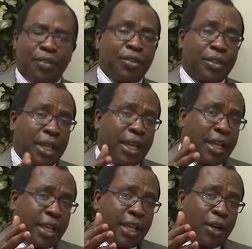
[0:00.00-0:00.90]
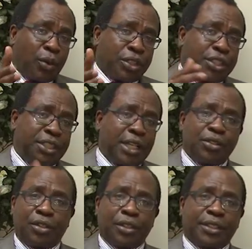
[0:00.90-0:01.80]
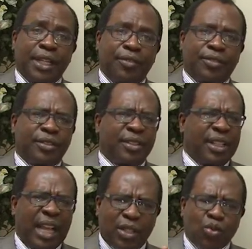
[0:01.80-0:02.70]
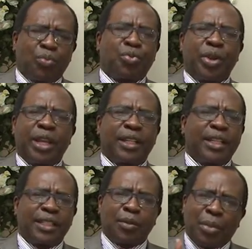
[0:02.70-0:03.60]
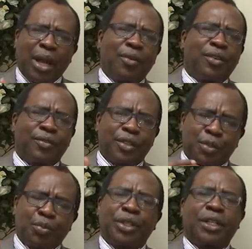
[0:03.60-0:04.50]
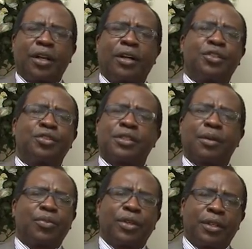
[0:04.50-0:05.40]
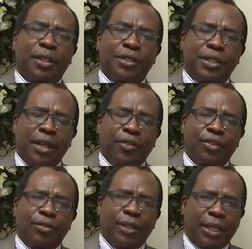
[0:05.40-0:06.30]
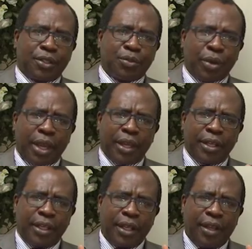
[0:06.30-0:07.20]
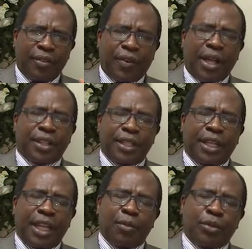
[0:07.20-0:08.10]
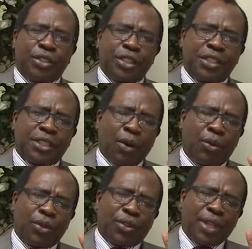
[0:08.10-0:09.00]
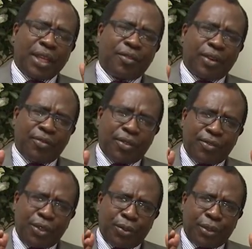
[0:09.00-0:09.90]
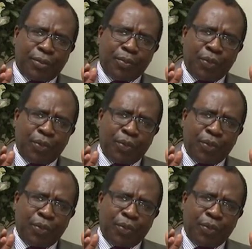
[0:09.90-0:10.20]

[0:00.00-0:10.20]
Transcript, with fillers: If you're here watching and you're not saved, as we pray, let the power of the Spirit of God do something on the inside of you. Let us pray. Father, in the name of Jesus, I want to thank you for every viewer.